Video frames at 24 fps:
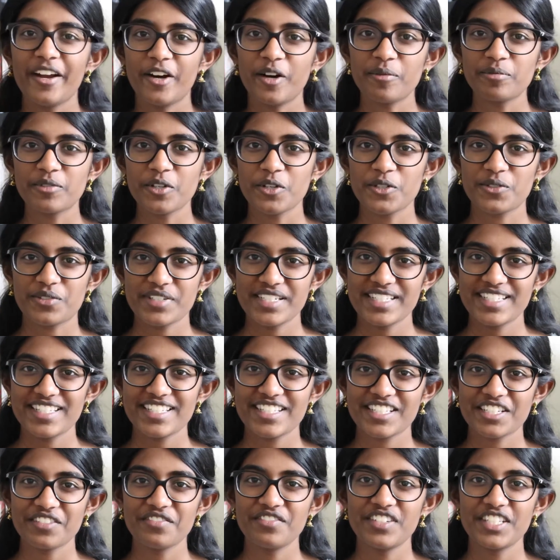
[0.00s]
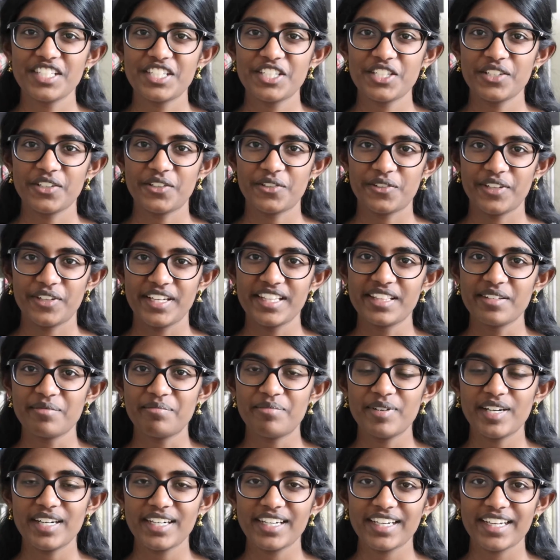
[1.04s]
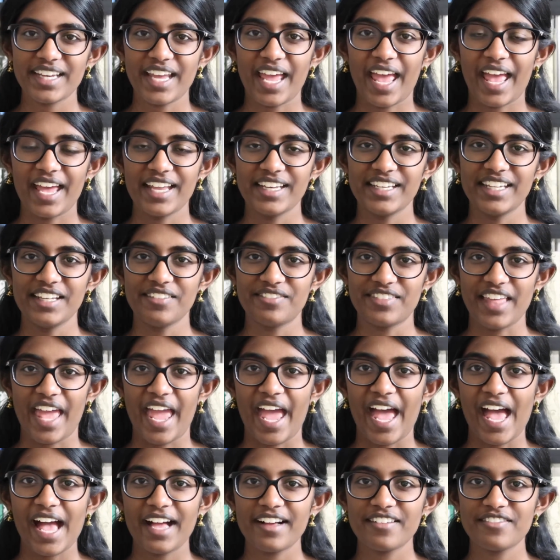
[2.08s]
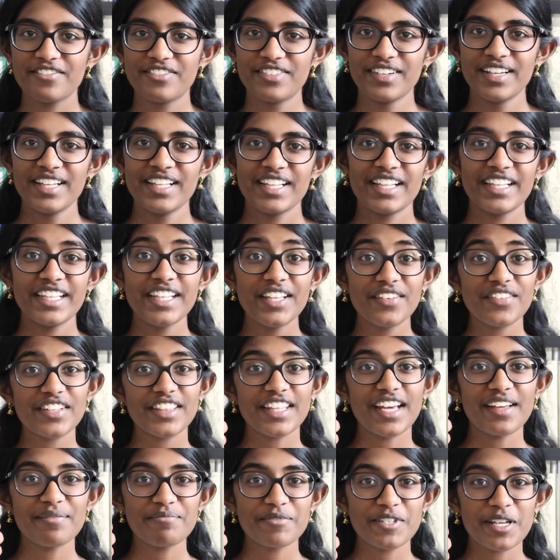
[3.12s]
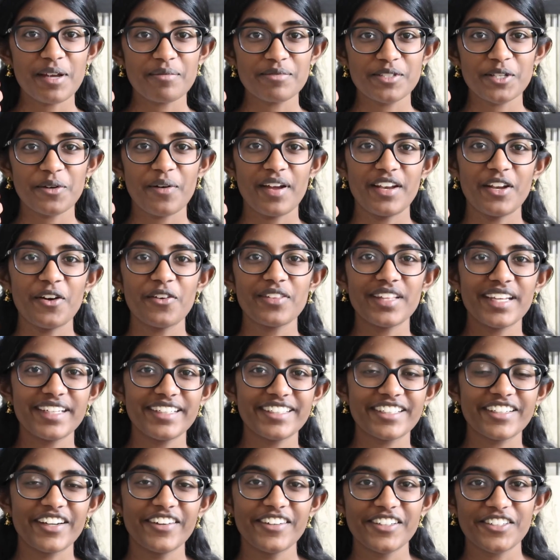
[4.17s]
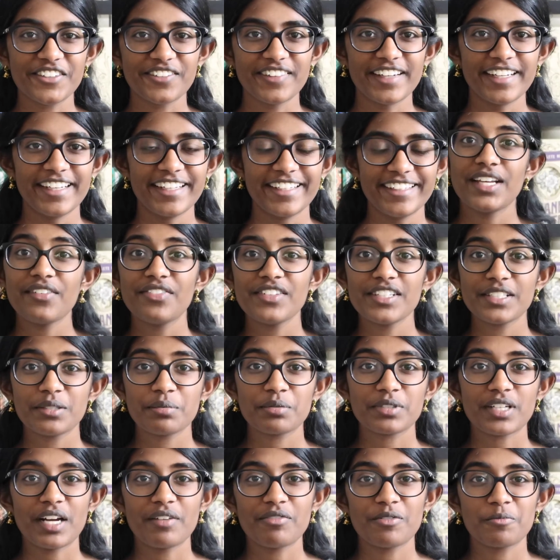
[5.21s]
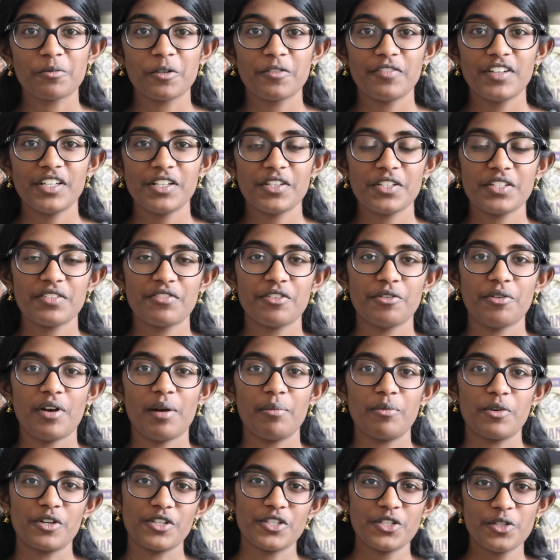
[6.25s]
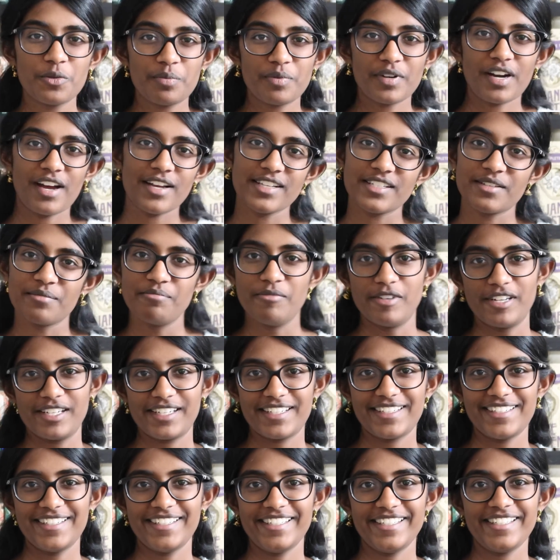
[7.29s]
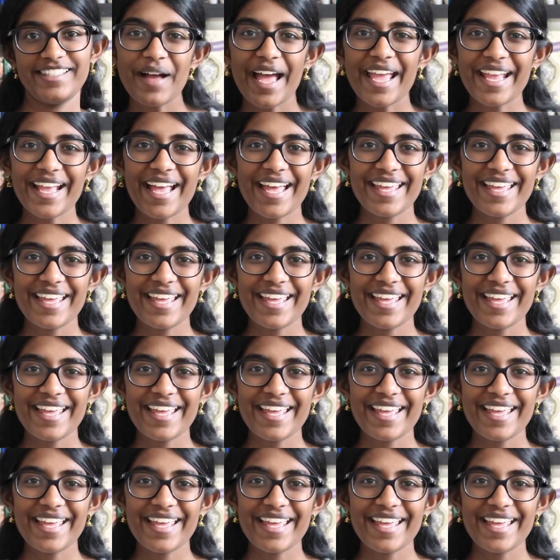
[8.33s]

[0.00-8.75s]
I hope those reasons convinced you to read the book, and if they have, leave a thumbs up so I know that you're going to read it. Definitely subscribe for more videos if you want more super awesome bookishness. Bye,